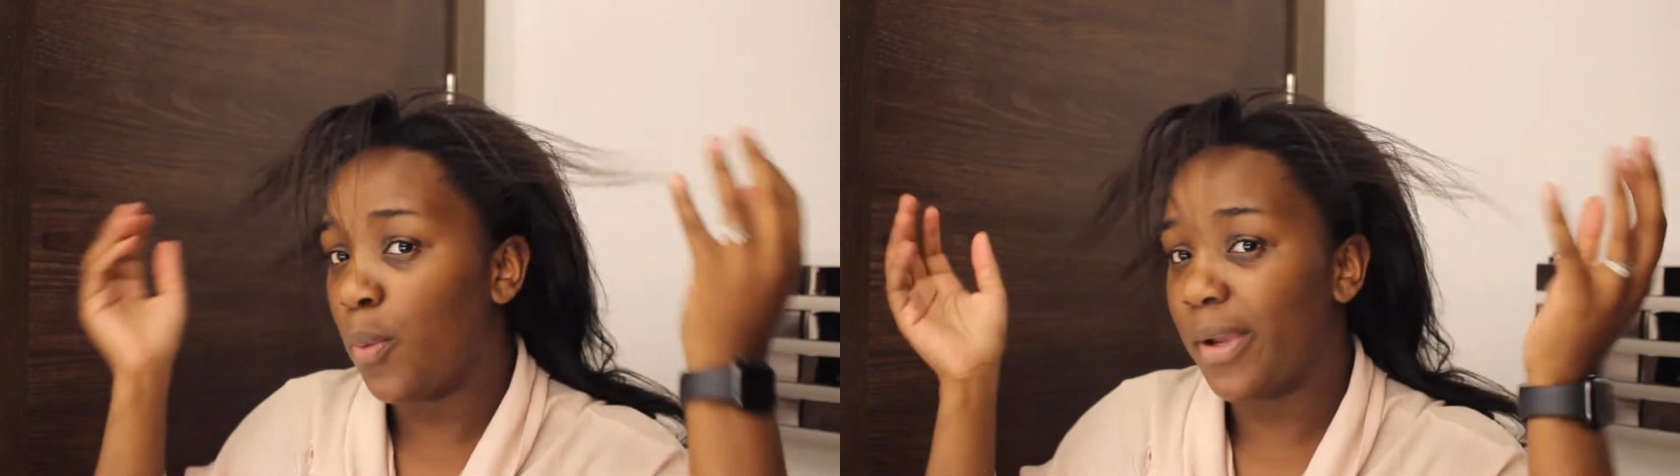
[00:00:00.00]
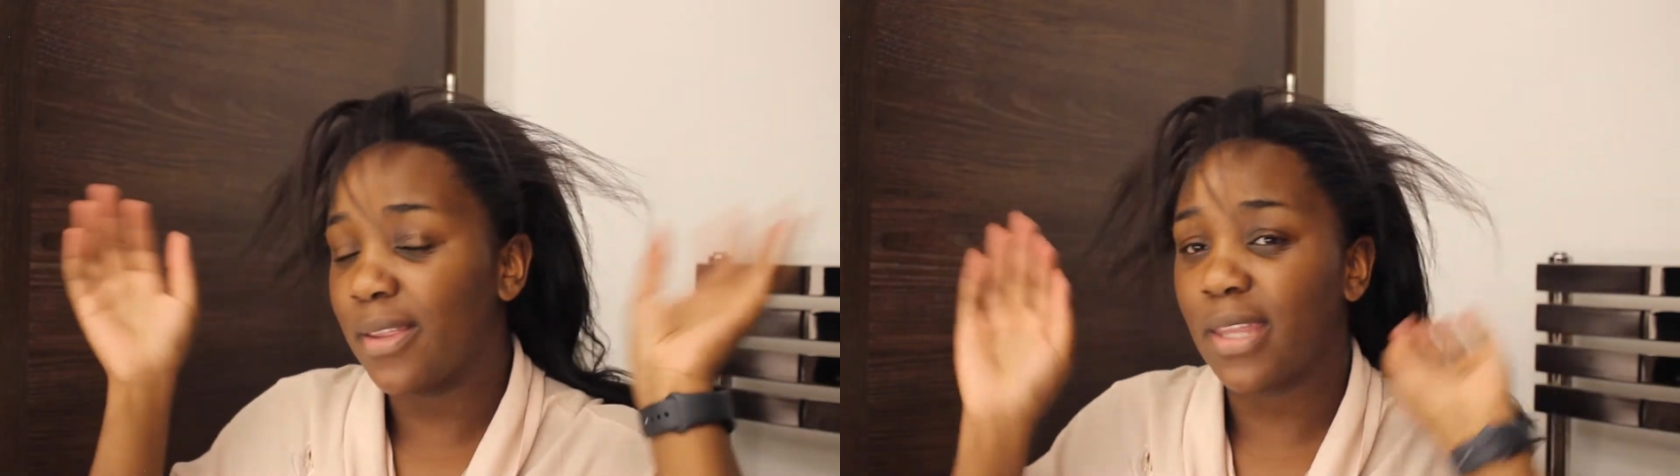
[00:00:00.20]

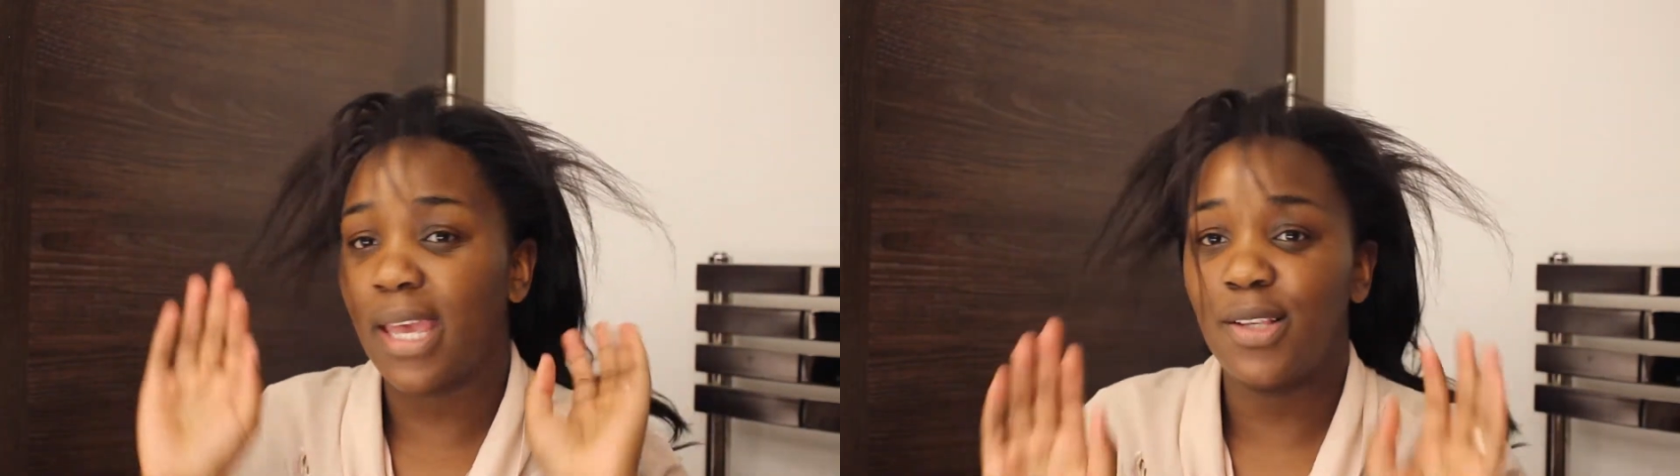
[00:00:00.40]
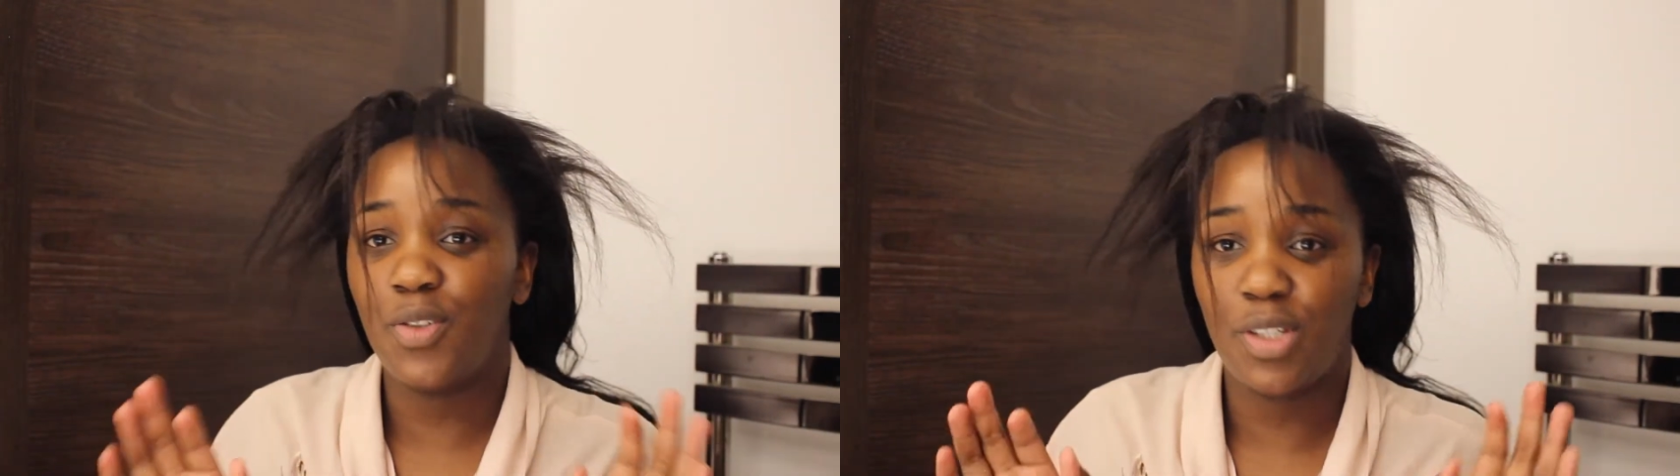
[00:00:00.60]
with
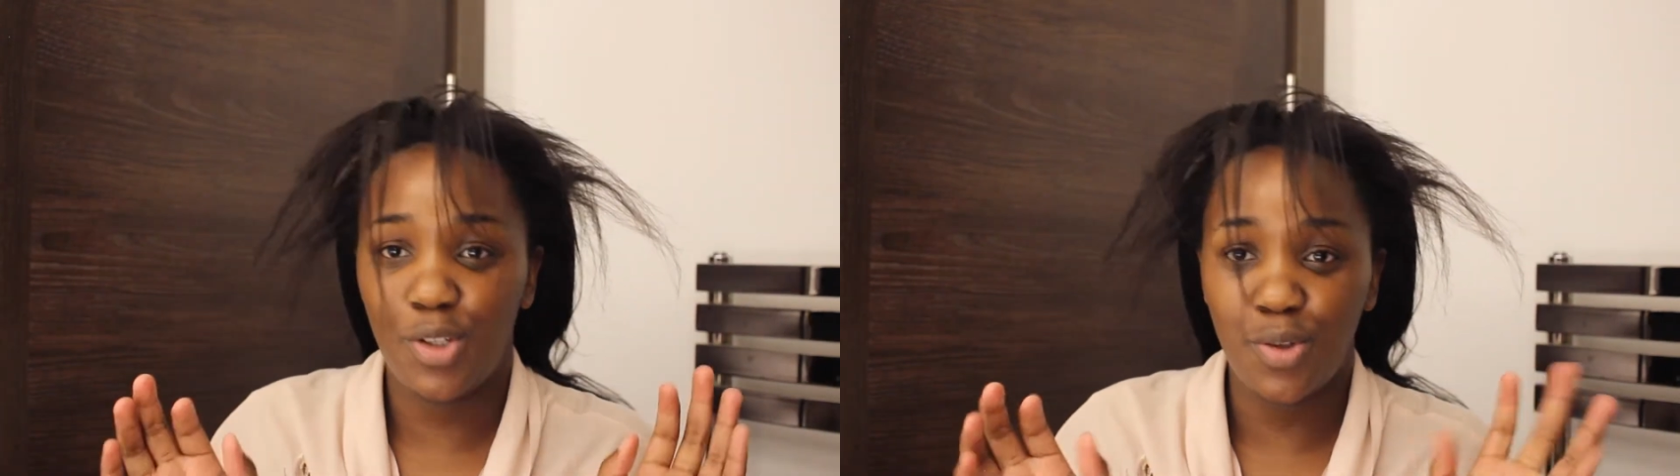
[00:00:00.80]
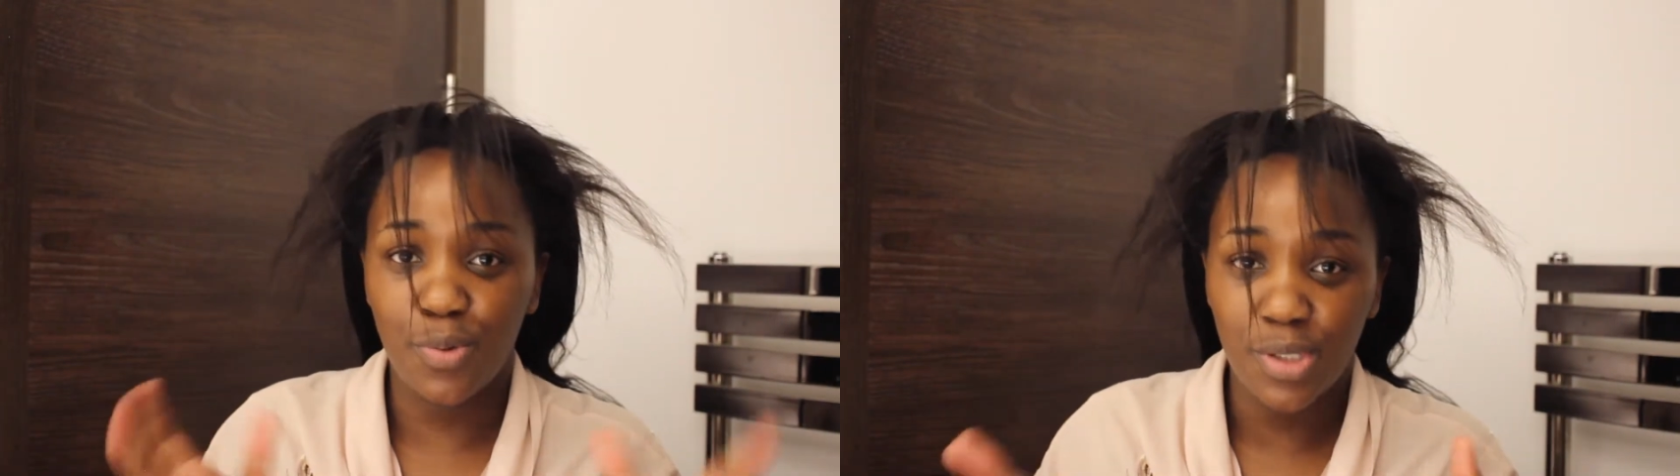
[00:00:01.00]
a
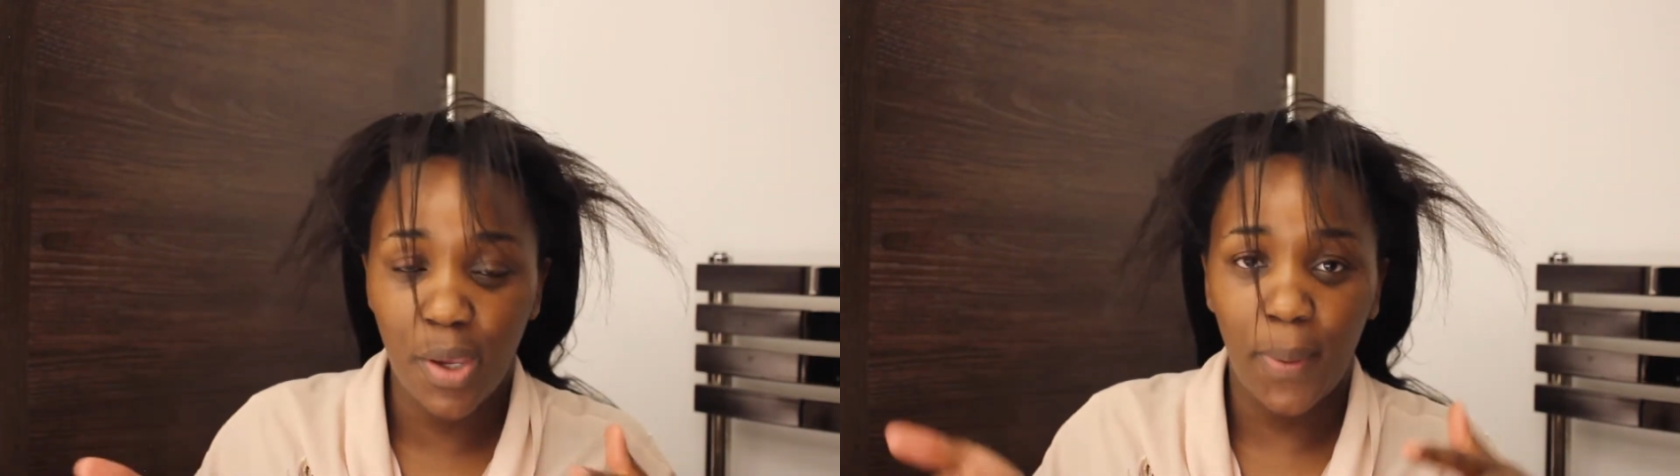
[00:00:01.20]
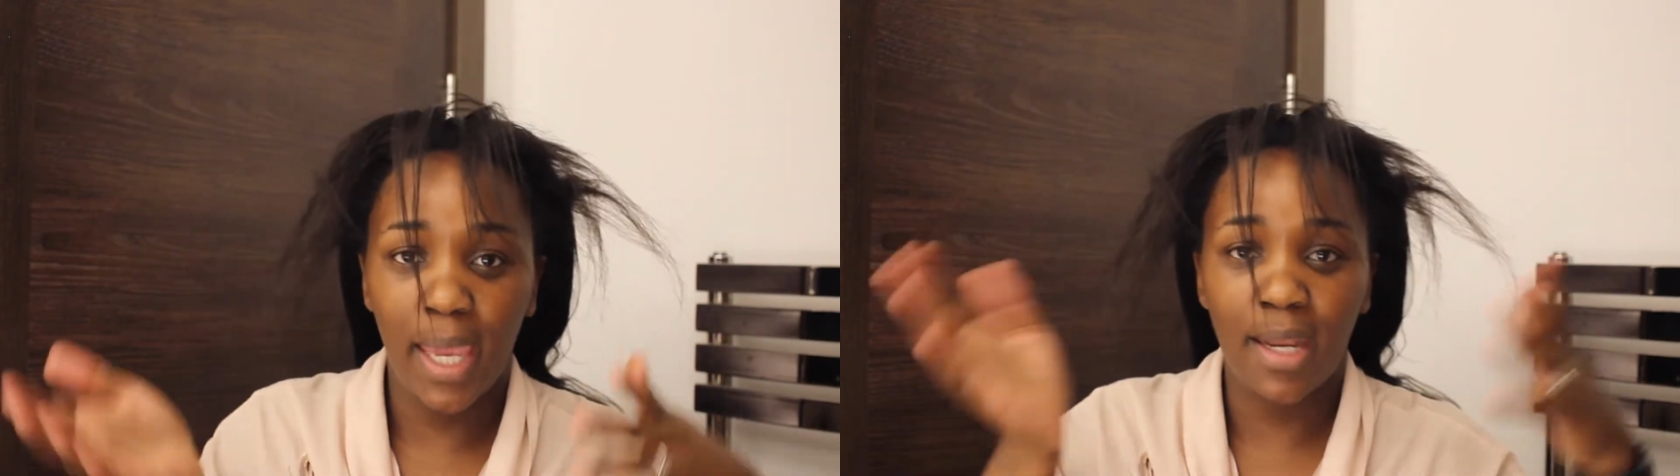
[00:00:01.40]
traditional
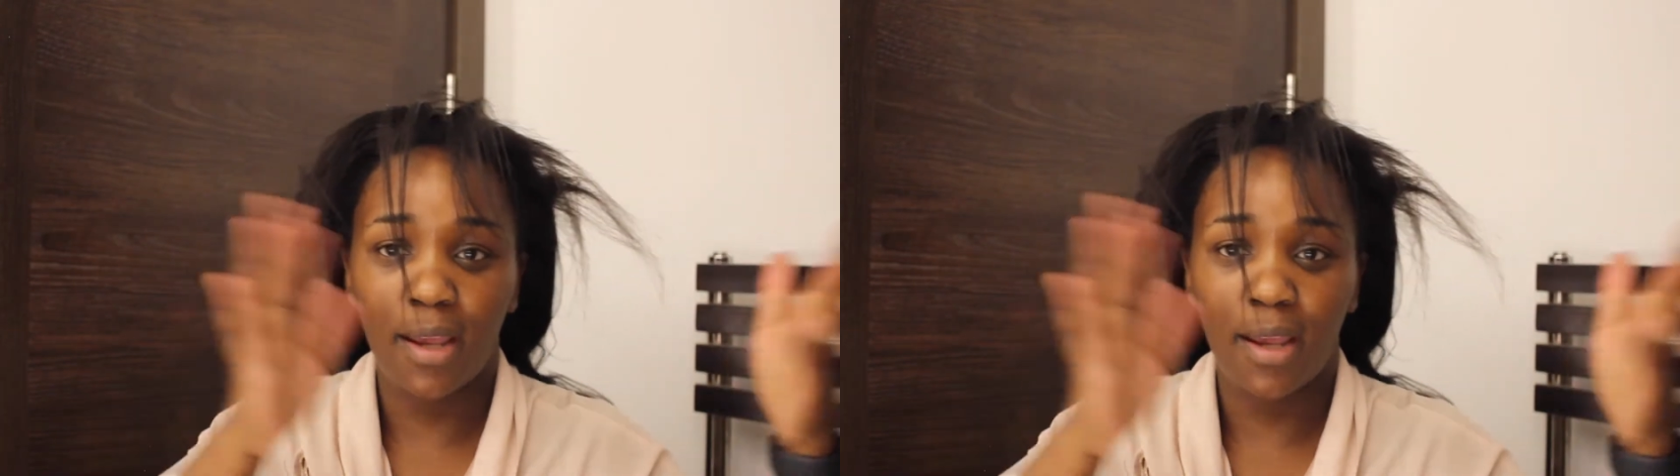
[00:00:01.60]
sew-in,